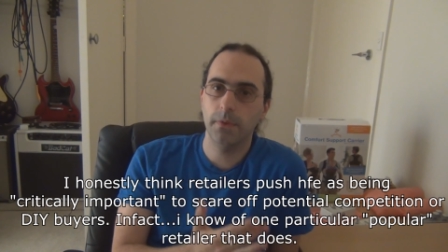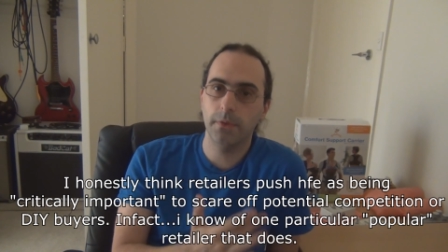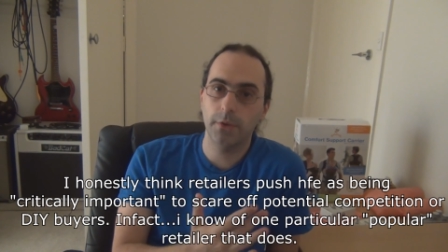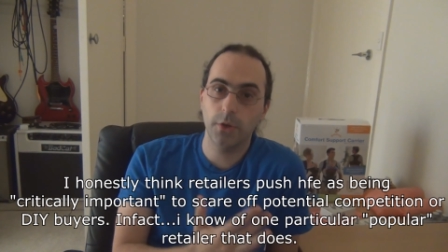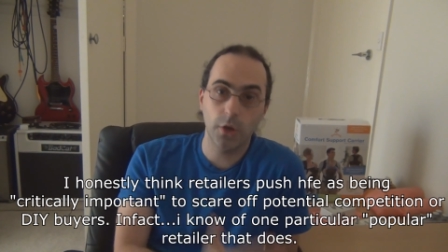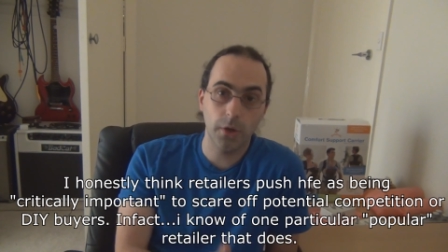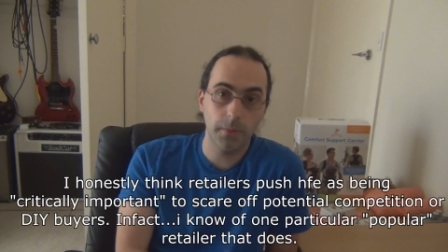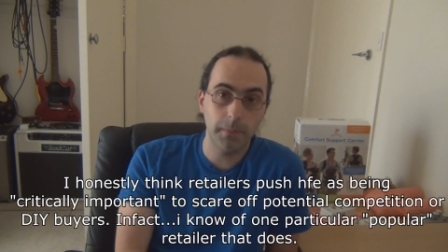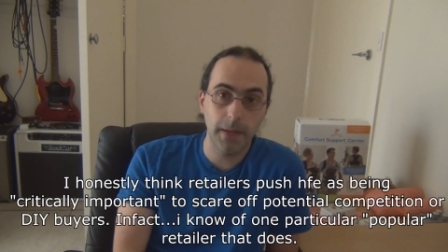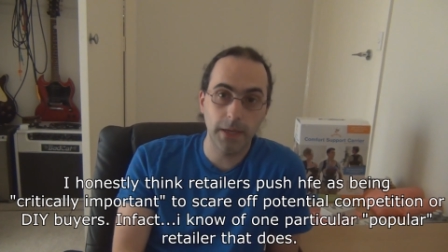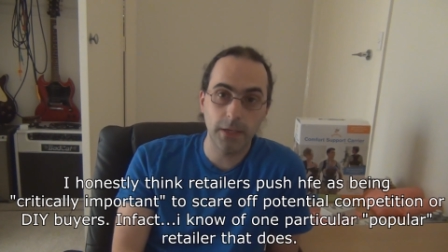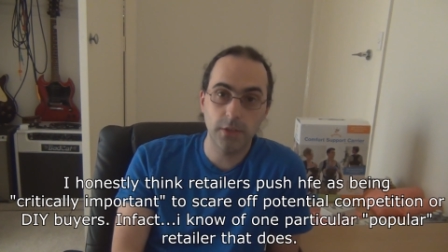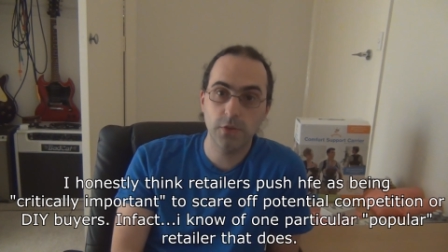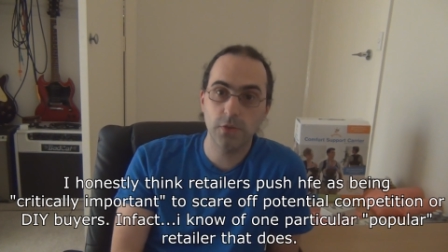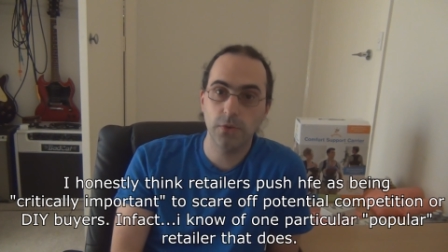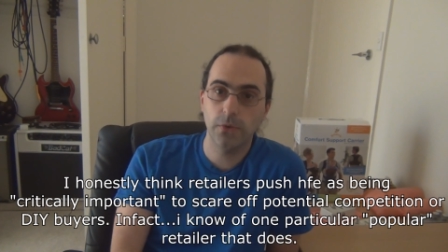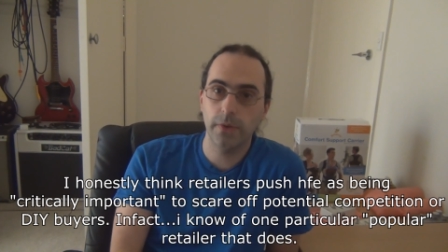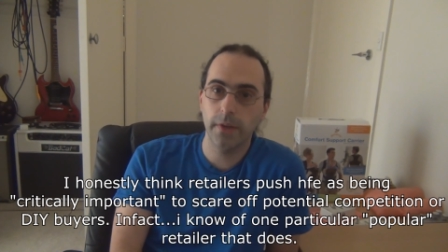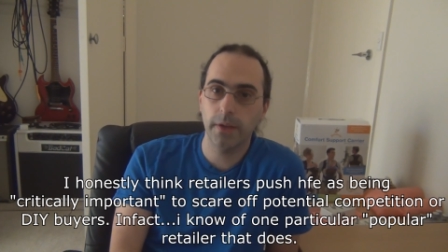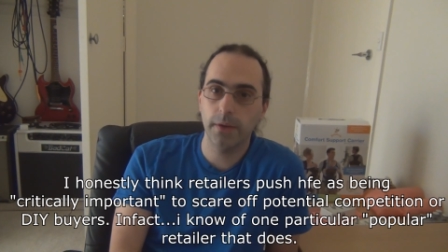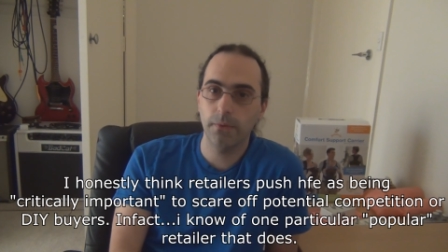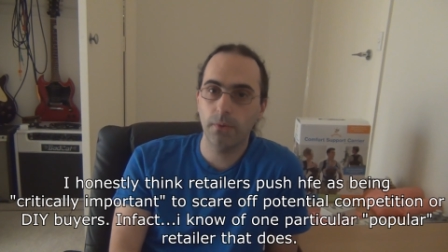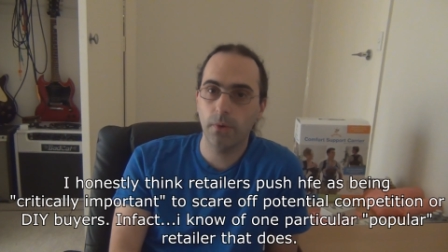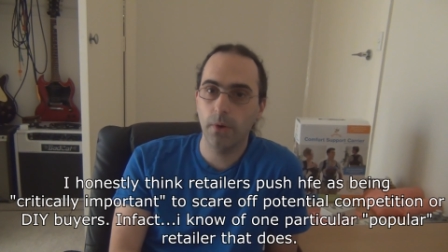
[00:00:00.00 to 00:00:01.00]
You've got to make
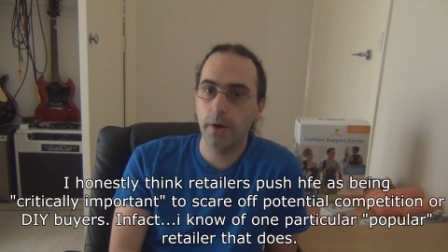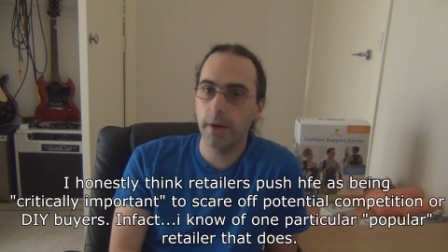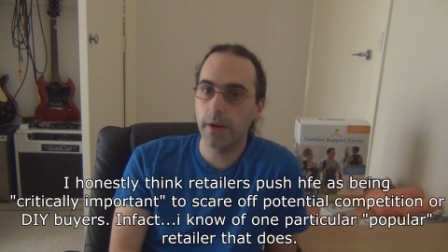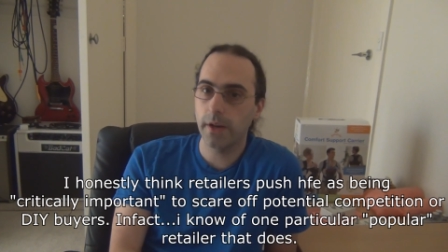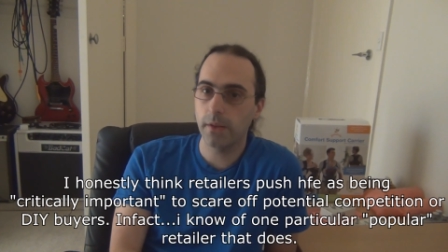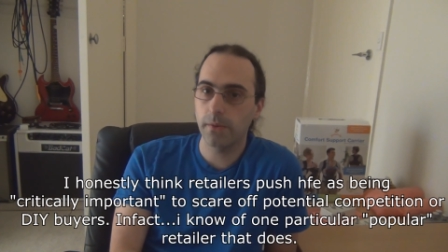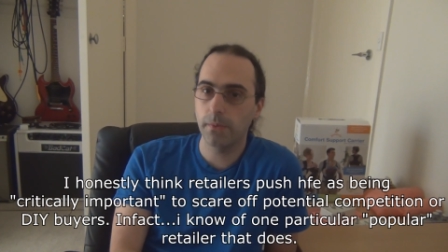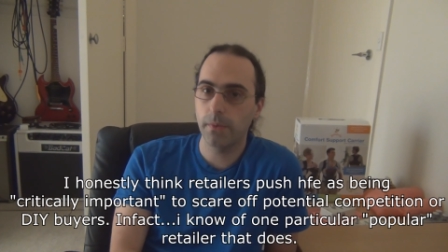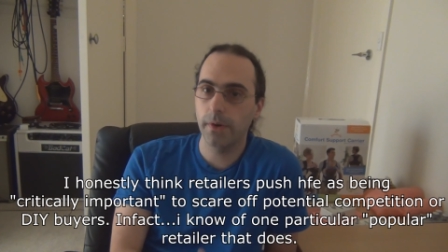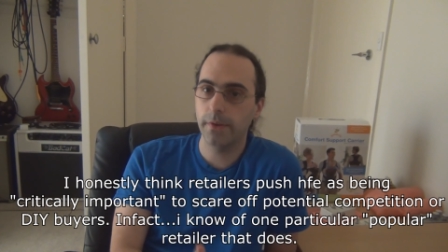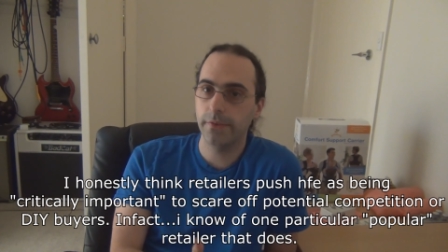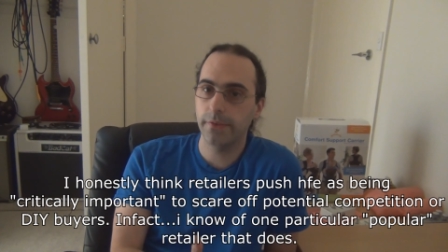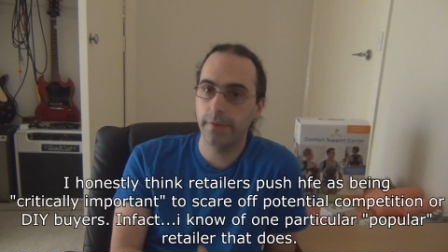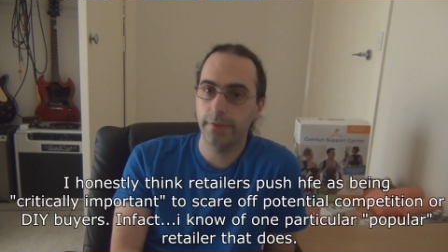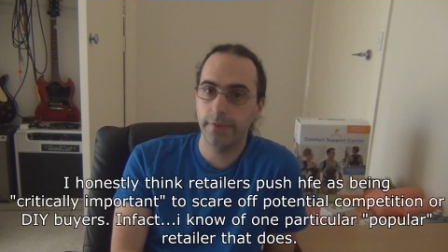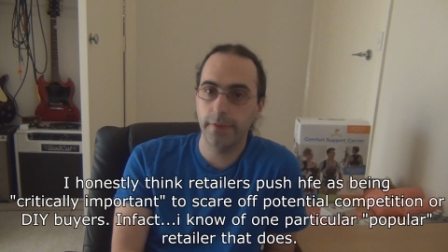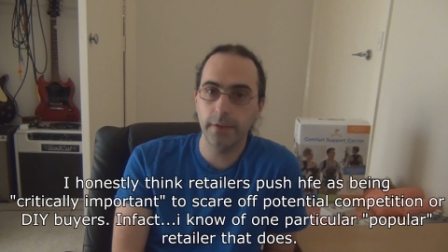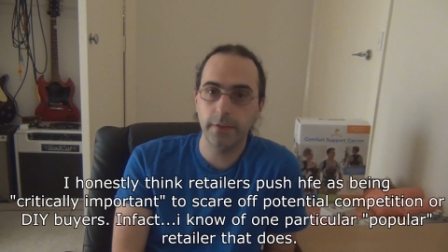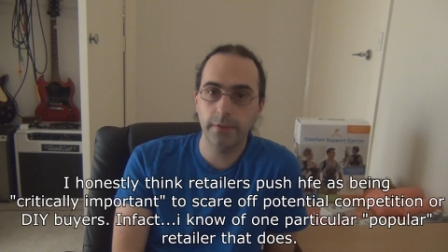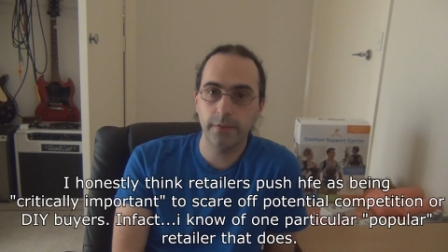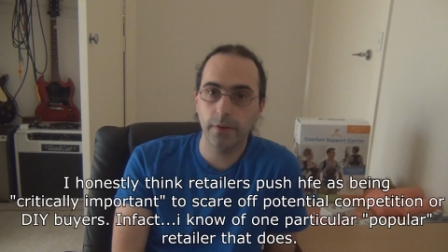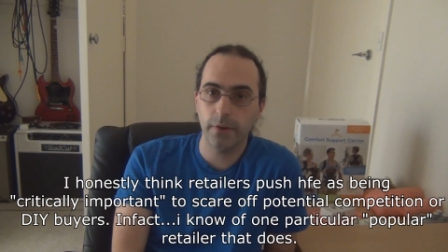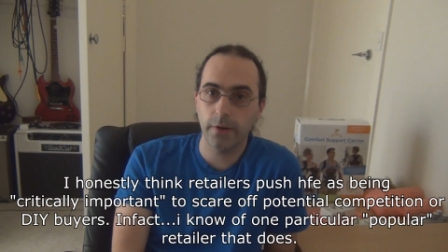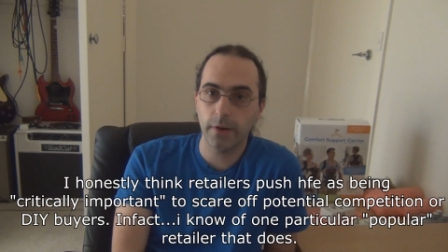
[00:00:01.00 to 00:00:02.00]
sure they're right, otherwise the
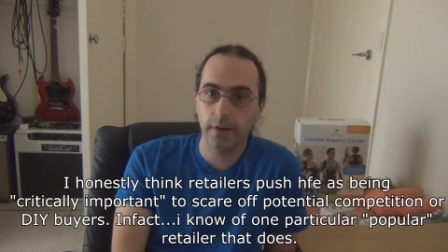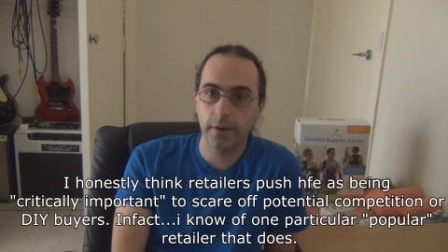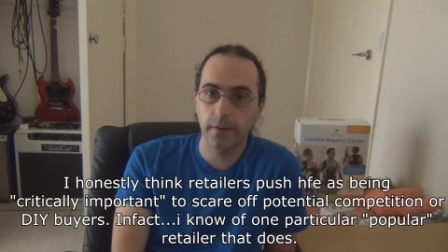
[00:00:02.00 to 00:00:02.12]
thing's not